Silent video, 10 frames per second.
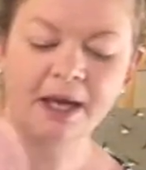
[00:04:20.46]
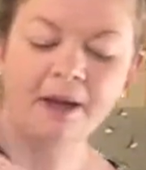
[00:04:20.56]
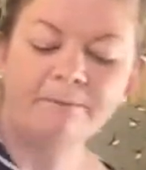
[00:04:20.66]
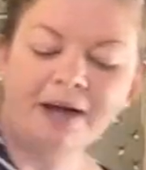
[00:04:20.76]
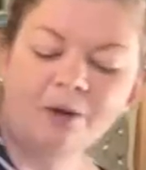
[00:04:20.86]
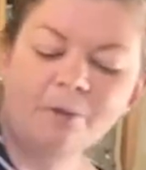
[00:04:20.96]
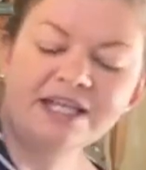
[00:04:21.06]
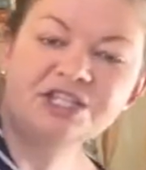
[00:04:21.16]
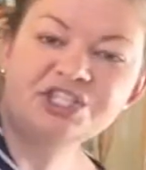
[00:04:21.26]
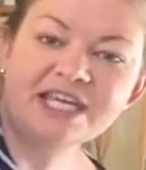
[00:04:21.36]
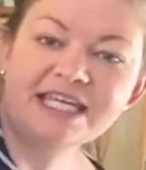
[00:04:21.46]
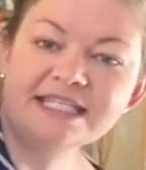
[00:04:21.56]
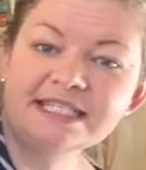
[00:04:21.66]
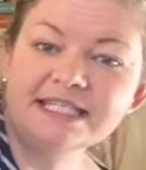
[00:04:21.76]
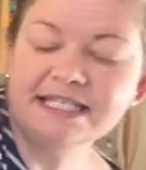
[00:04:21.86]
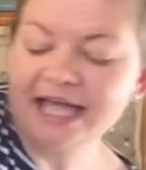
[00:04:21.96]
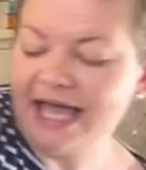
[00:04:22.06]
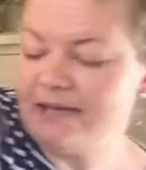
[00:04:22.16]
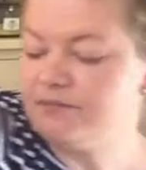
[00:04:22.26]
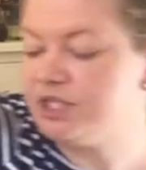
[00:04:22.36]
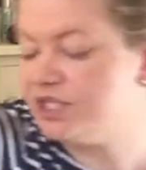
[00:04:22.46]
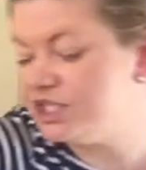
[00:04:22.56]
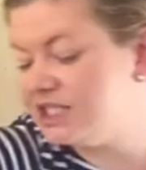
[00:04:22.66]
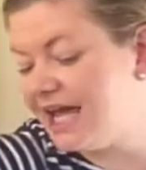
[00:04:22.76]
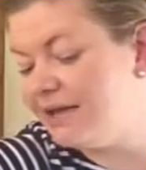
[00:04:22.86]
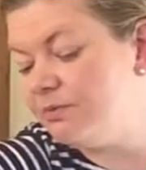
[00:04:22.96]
But when Jesus came to stay